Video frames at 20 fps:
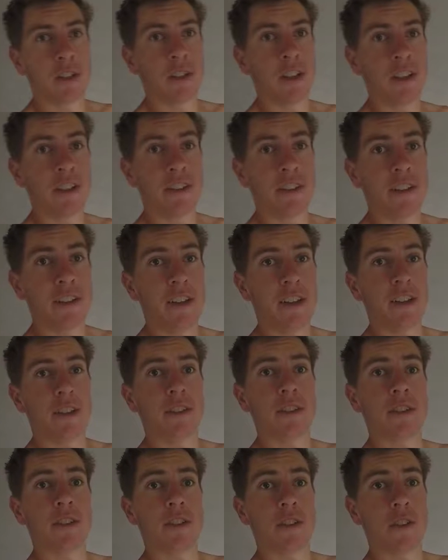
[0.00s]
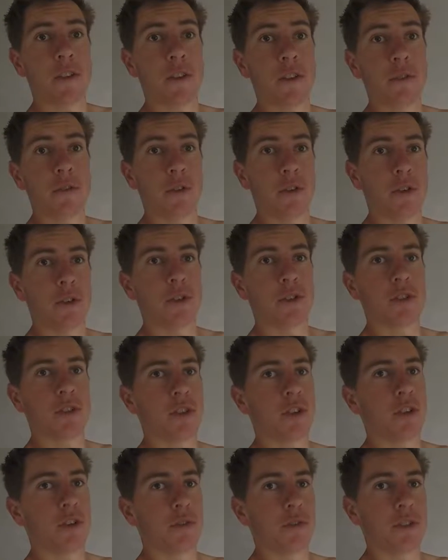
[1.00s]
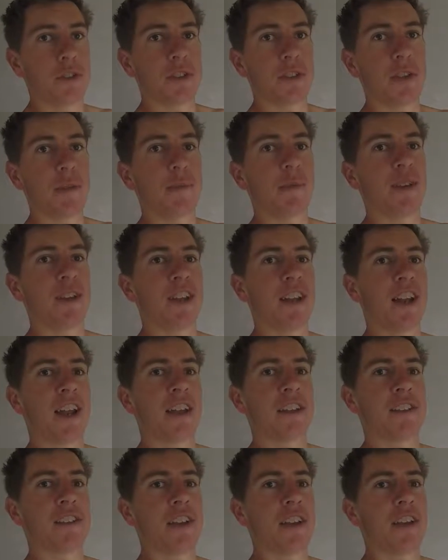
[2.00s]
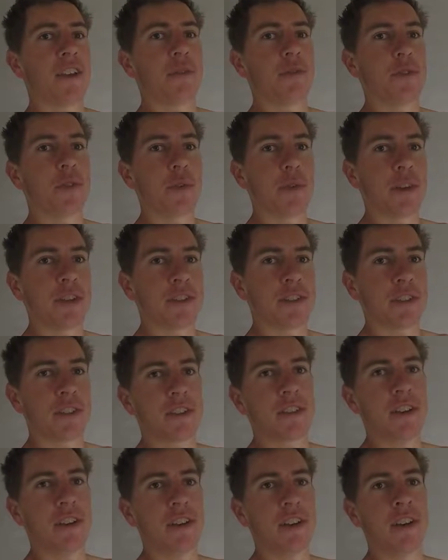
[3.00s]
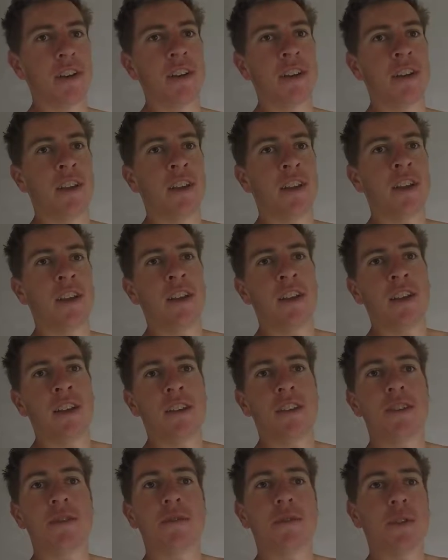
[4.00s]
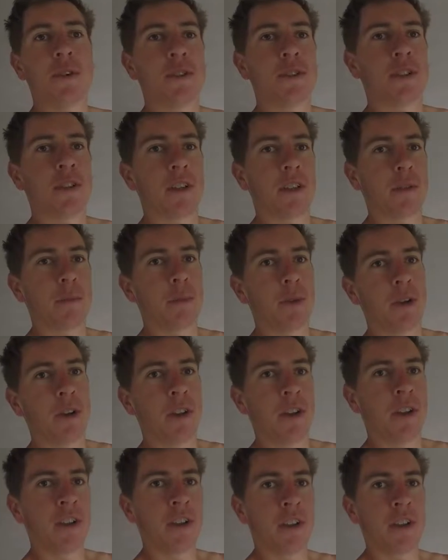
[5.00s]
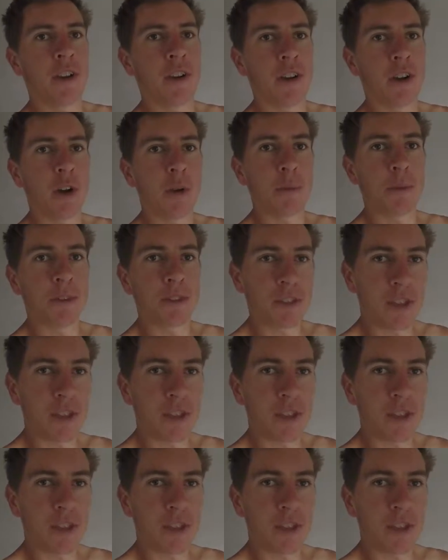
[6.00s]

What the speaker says: It is 31st of December, last day of 2016. It's first thing in the morning. I'm gonna hop on the